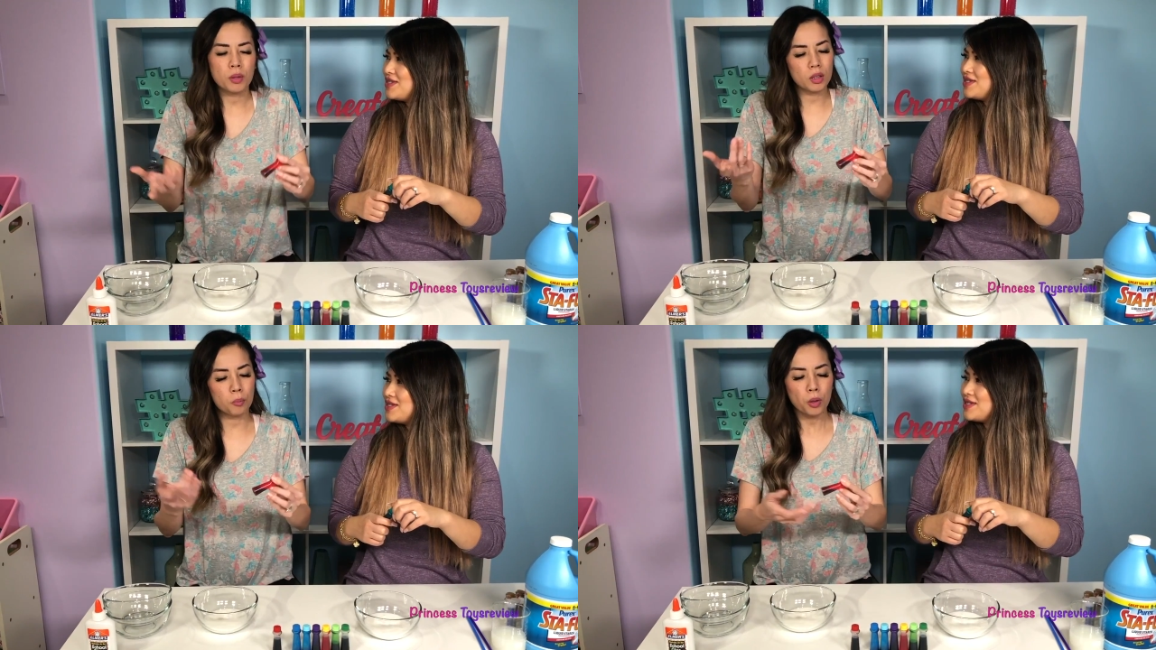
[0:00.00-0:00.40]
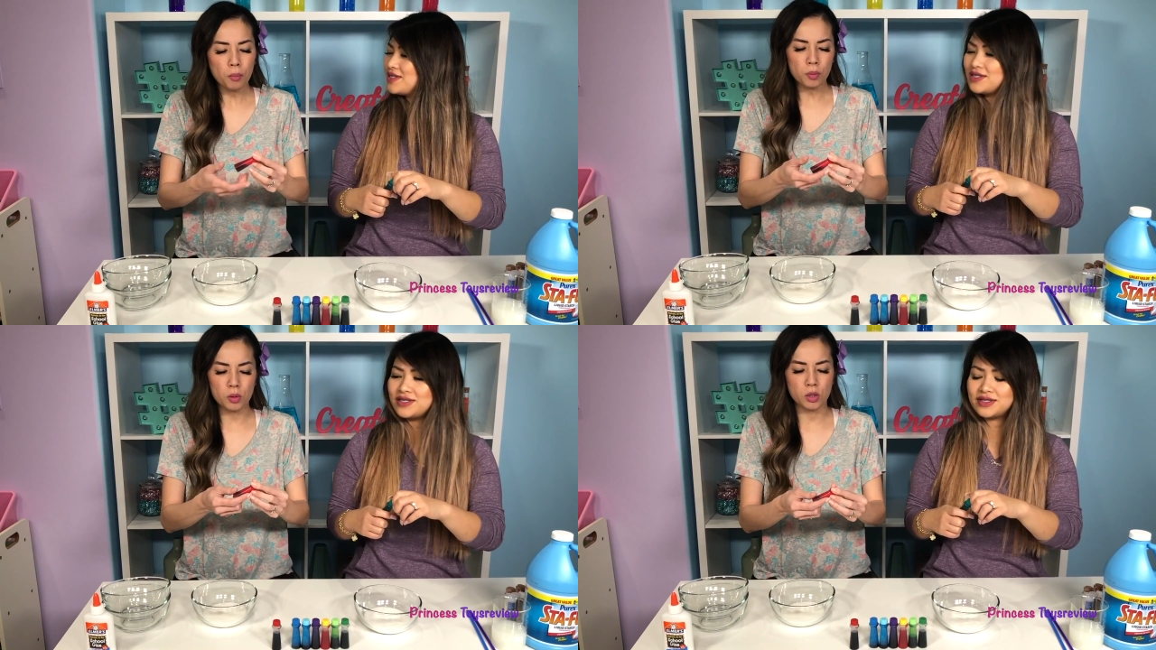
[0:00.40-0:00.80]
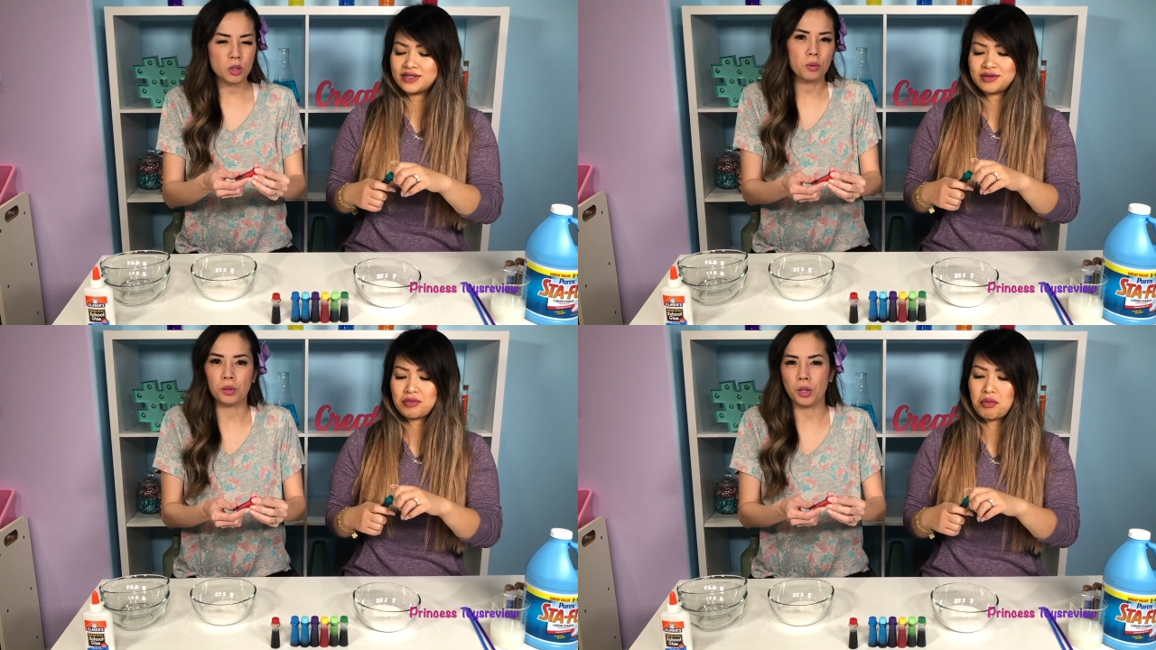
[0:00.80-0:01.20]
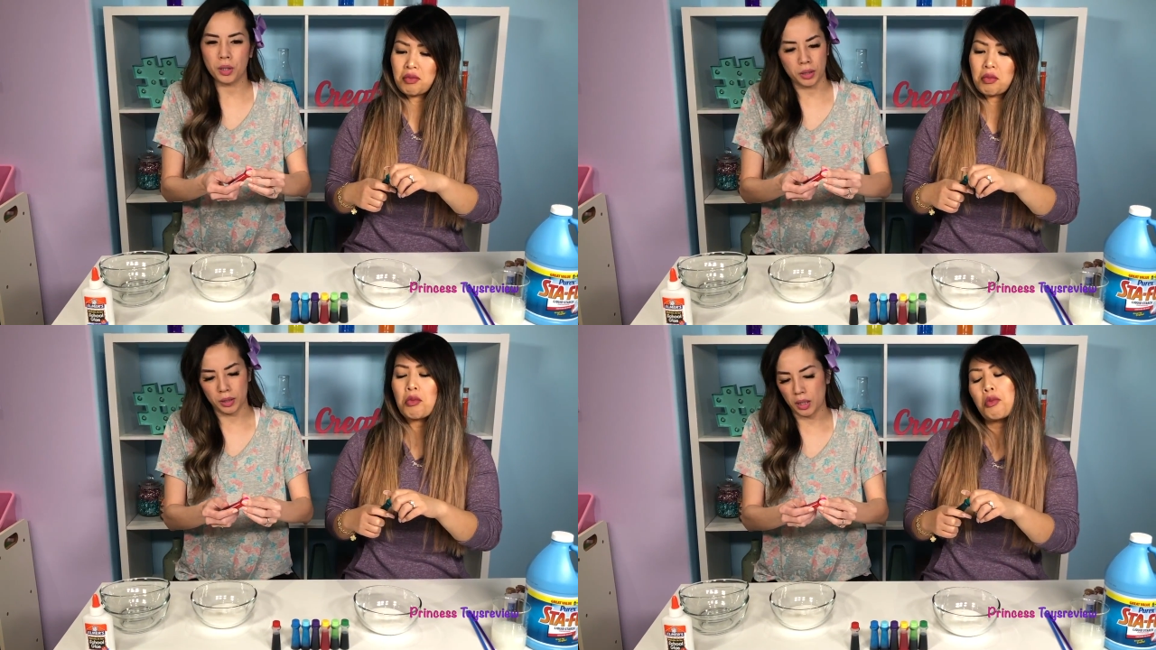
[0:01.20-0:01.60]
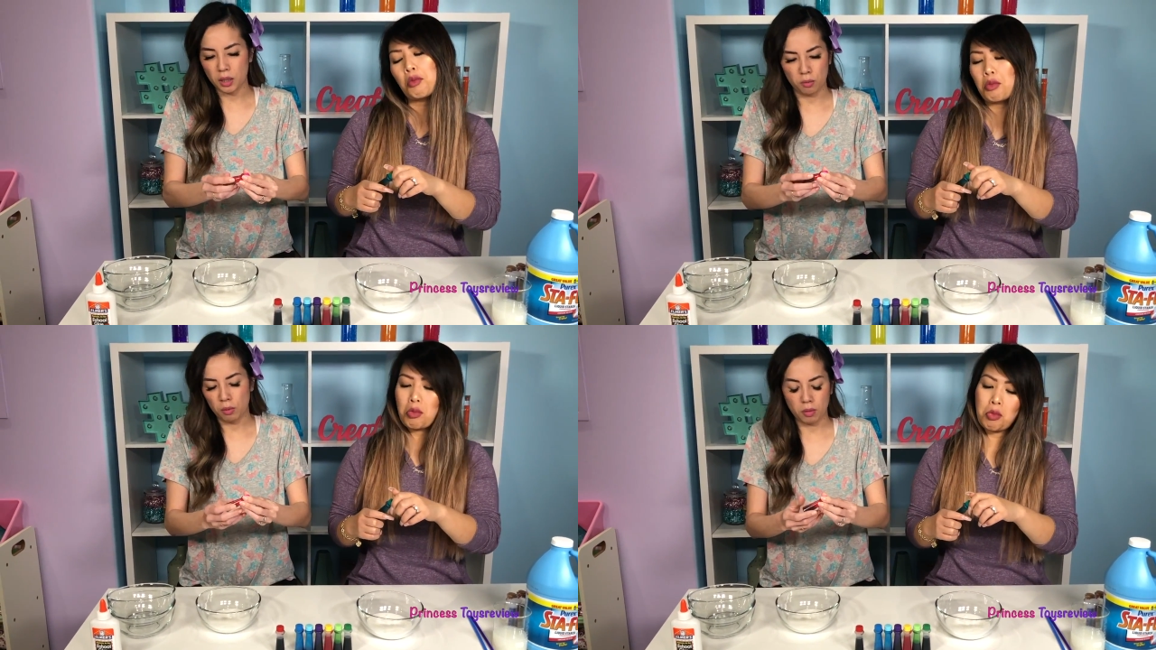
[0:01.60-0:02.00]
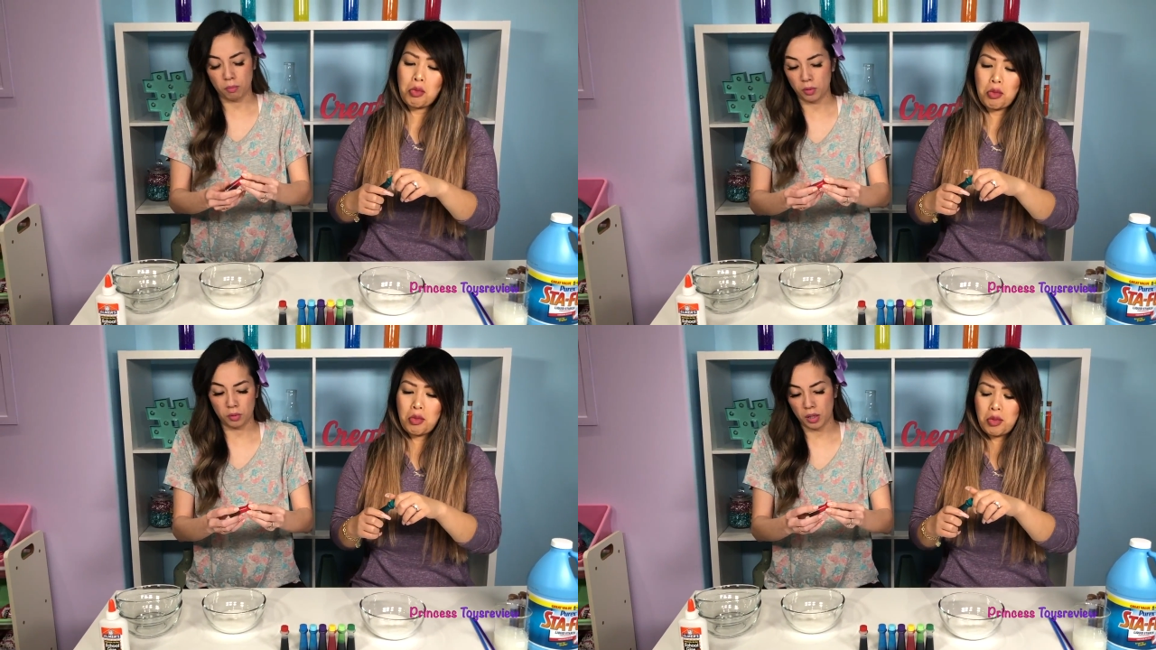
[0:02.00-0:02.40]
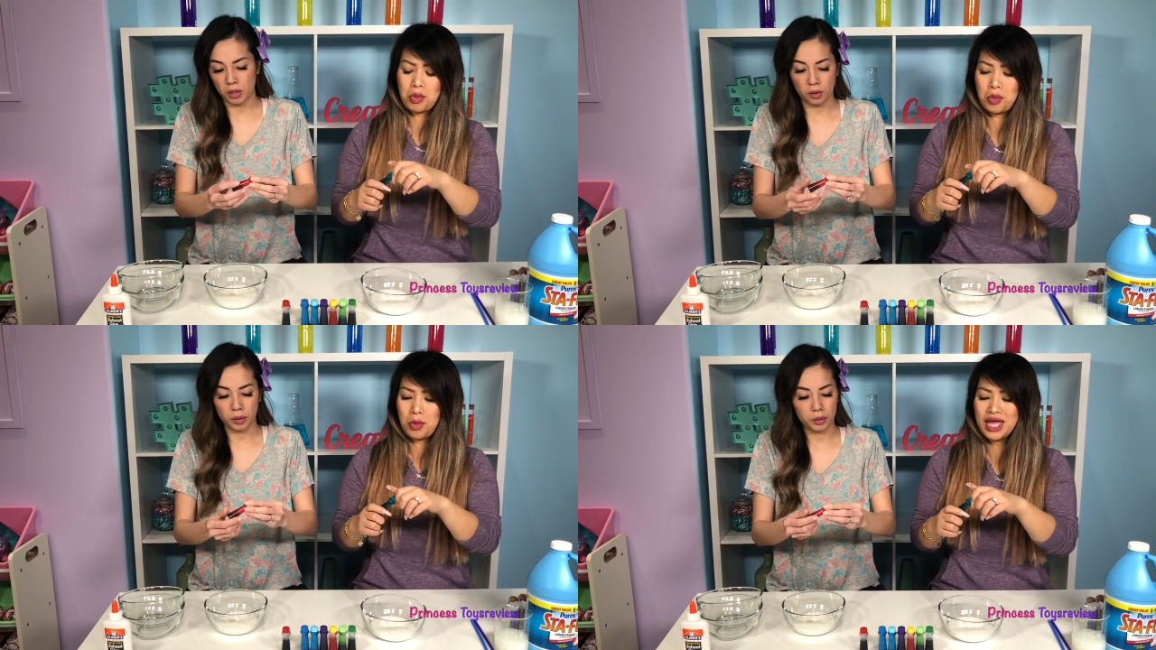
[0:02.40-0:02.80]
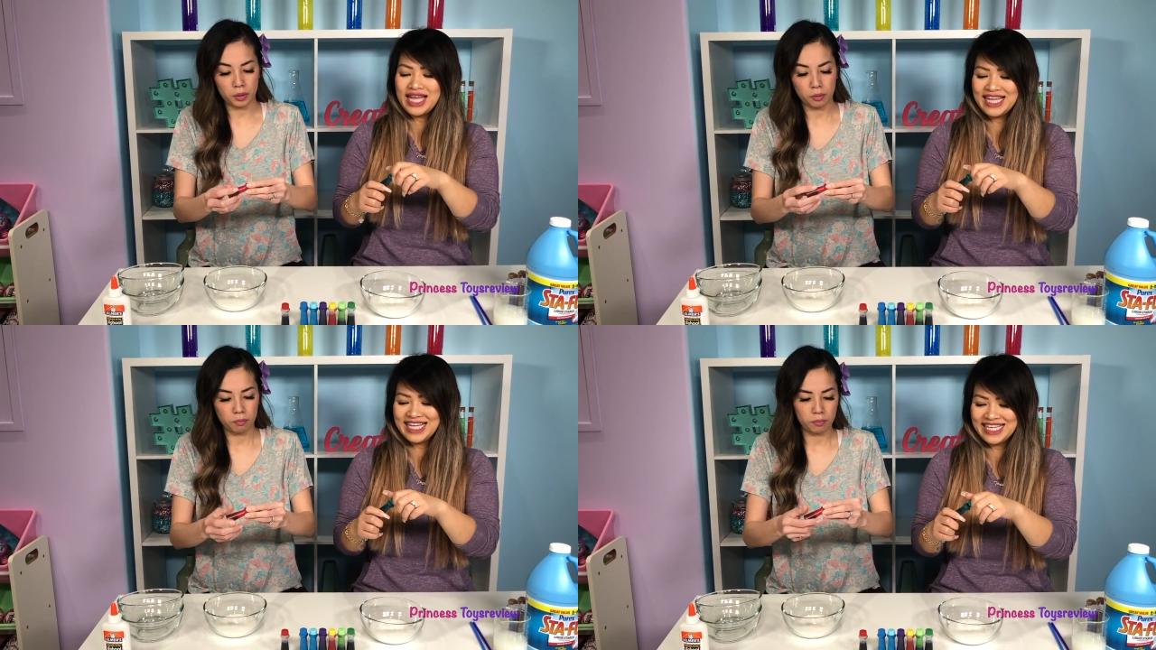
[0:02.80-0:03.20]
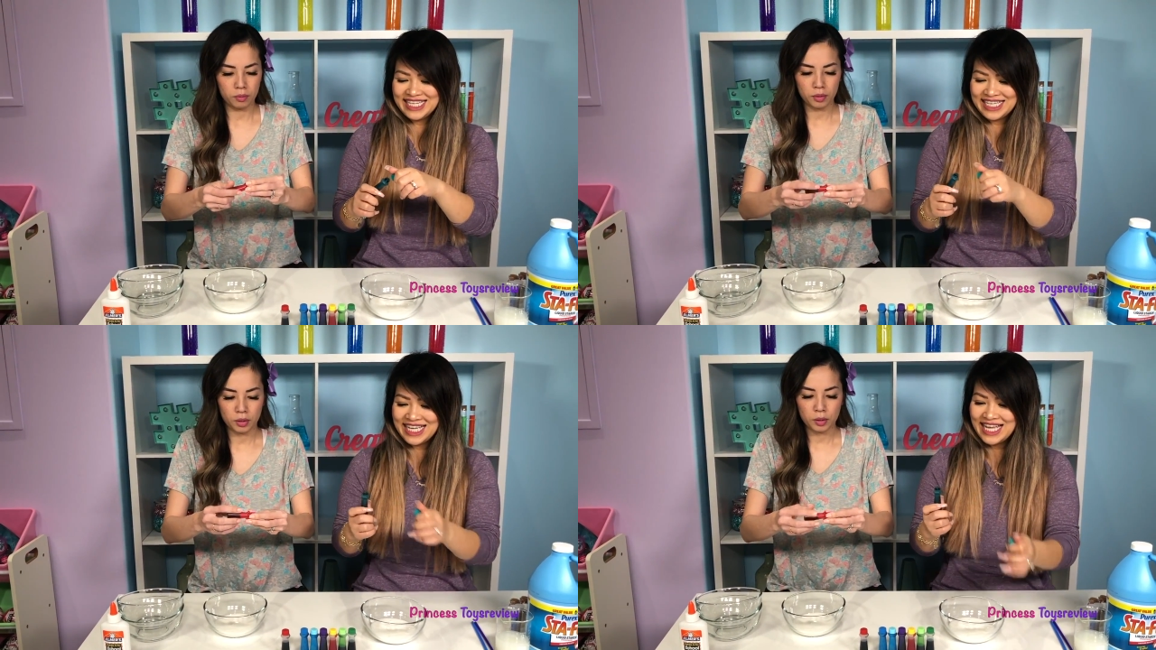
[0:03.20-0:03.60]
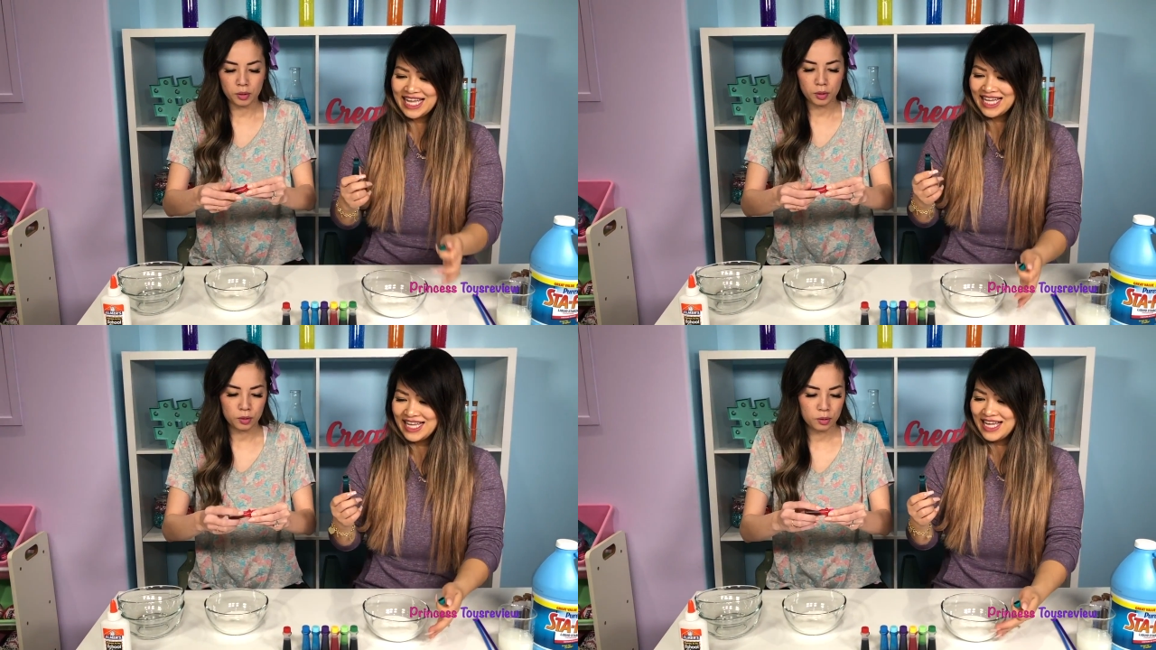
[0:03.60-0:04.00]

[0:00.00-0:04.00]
Speaker 1: but the purple is so dark and I don't want my balloon that dark.